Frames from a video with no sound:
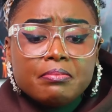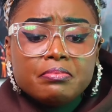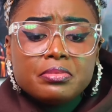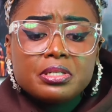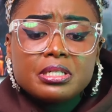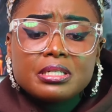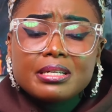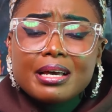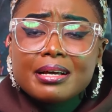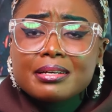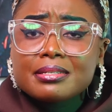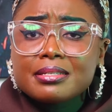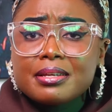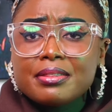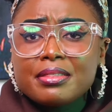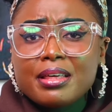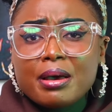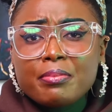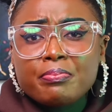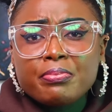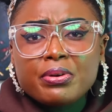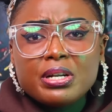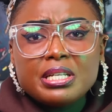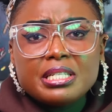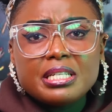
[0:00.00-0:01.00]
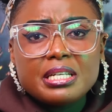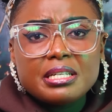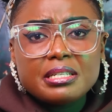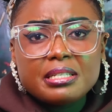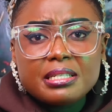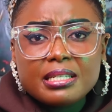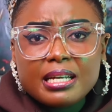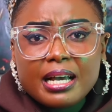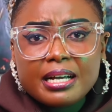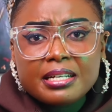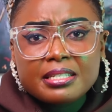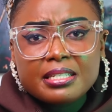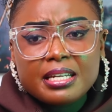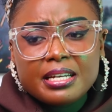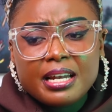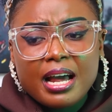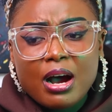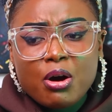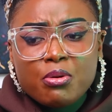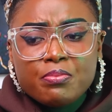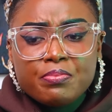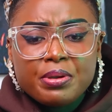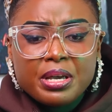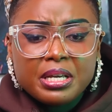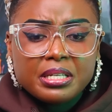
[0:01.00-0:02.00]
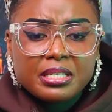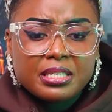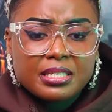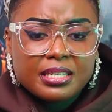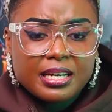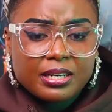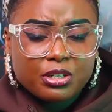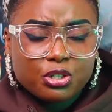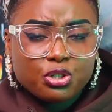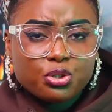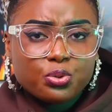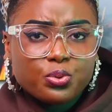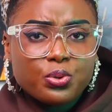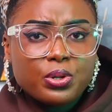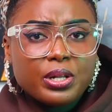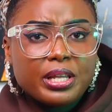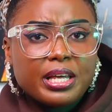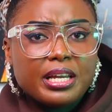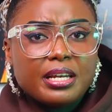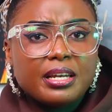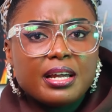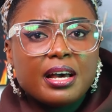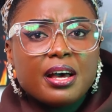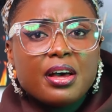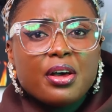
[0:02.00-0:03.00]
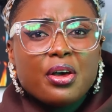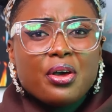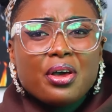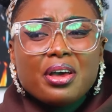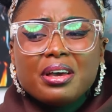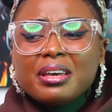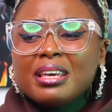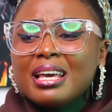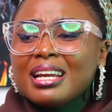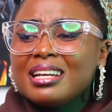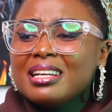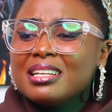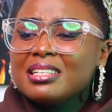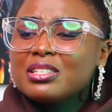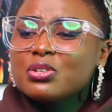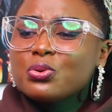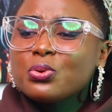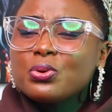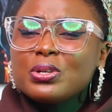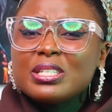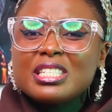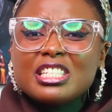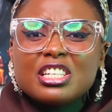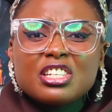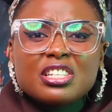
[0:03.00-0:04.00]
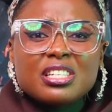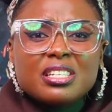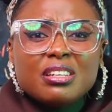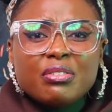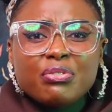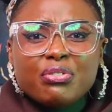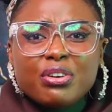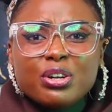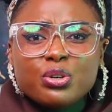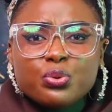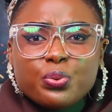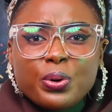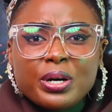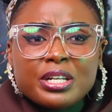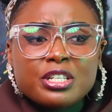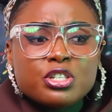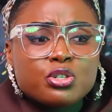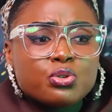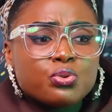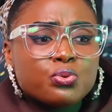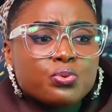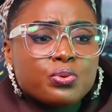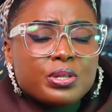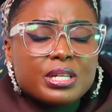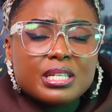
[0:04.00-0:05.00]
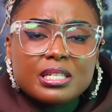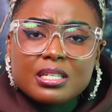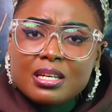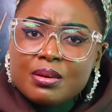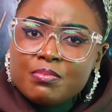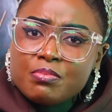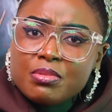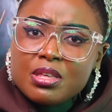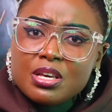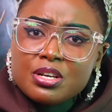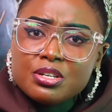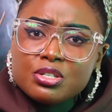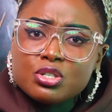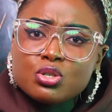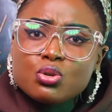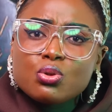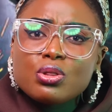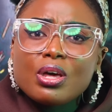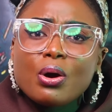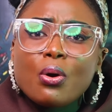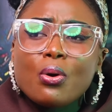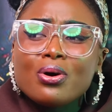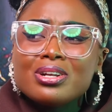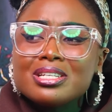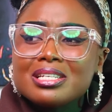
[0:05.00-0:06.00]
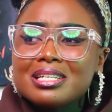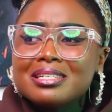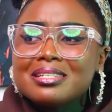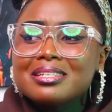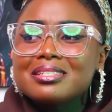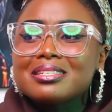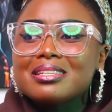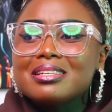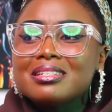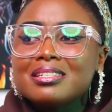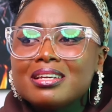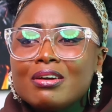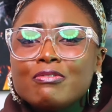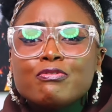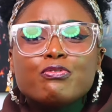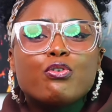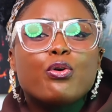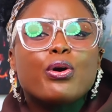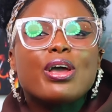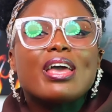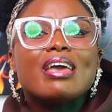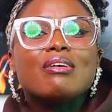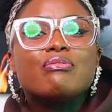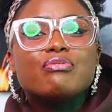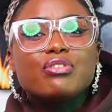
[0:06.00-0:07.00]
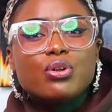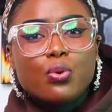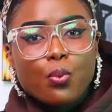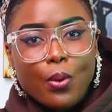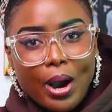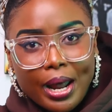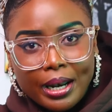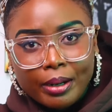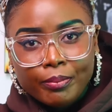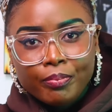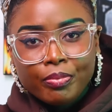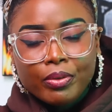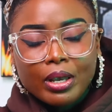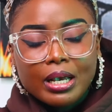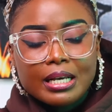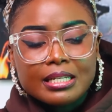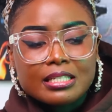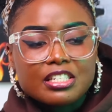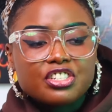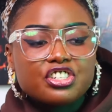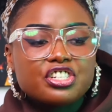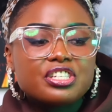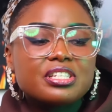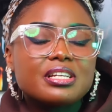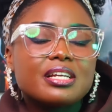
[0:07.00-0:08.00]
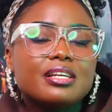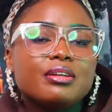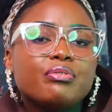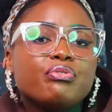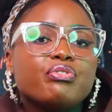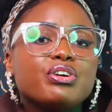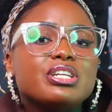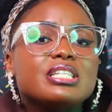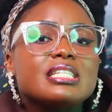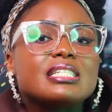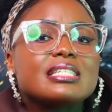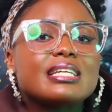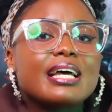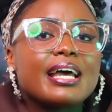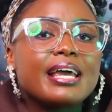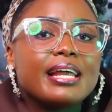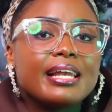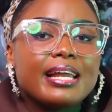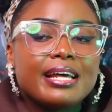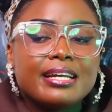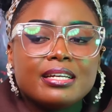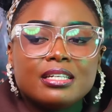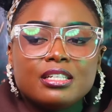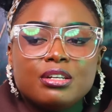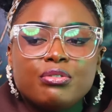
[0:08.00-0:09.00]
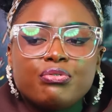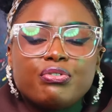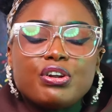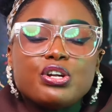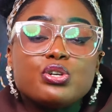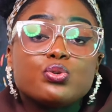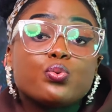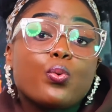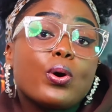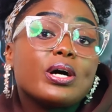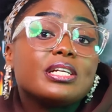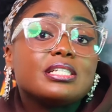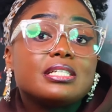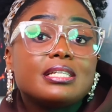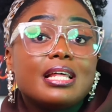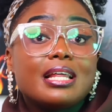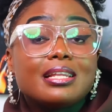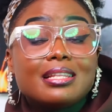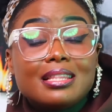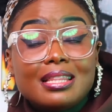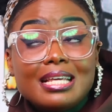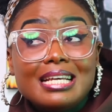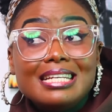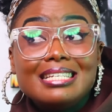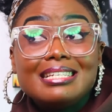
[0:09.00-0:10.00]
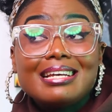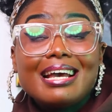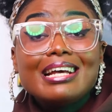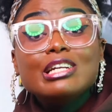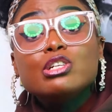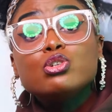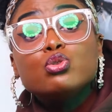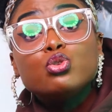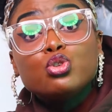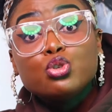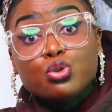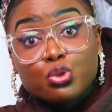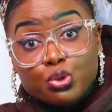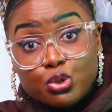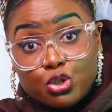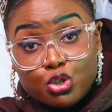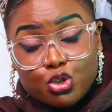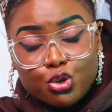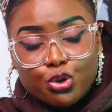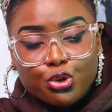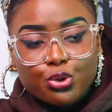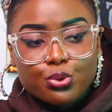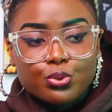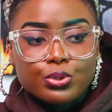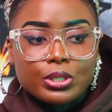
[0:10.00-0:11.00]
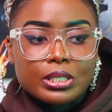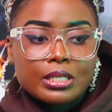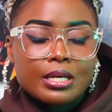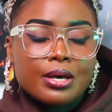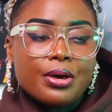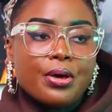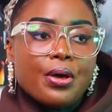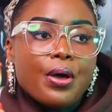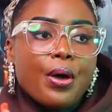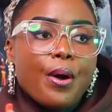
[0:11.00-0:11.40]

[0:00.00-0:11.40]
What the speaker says: sex, and they're praising sex and how being sexual, and yet it's always just different words to do the same thing. So the content is the same for everyone. It's just a different style and different words that they tend to choose to use.